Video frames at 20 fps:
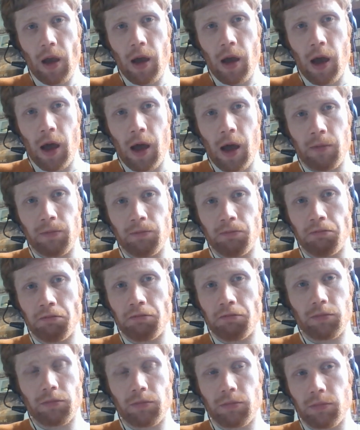
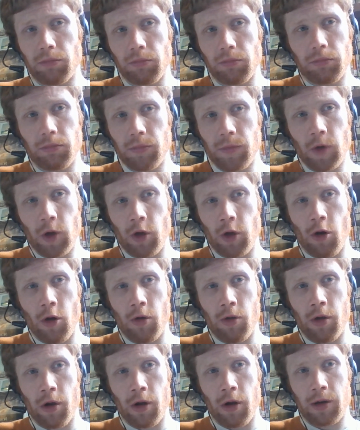Um, you
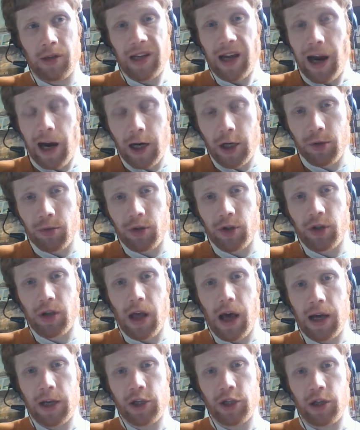know, their tires were
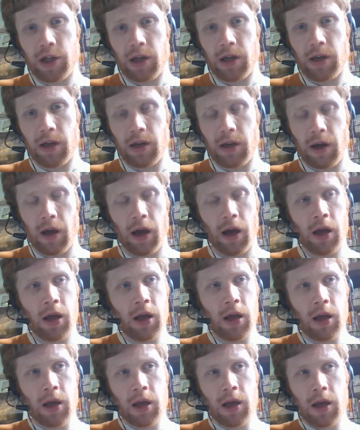slashed and uh,
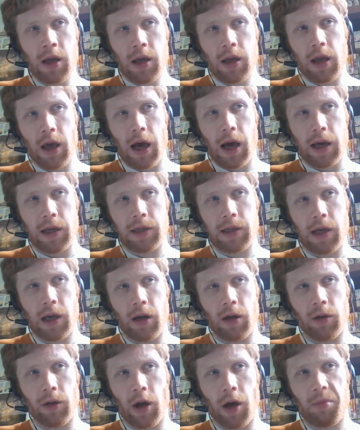guys
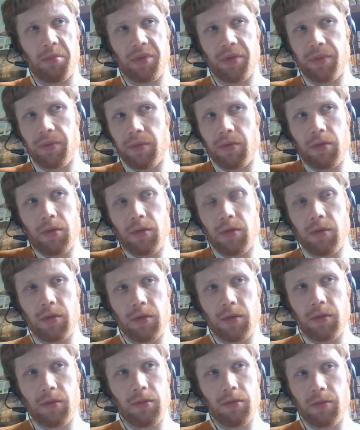held up
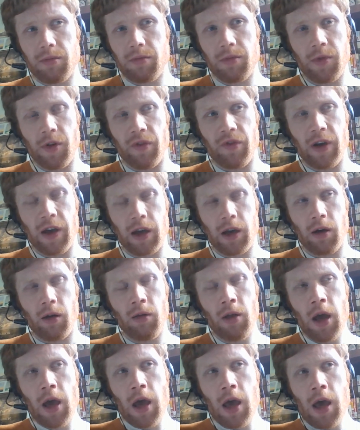their
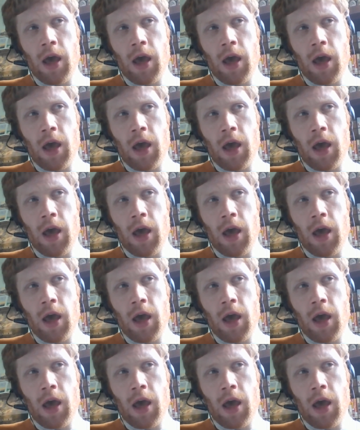vehicle.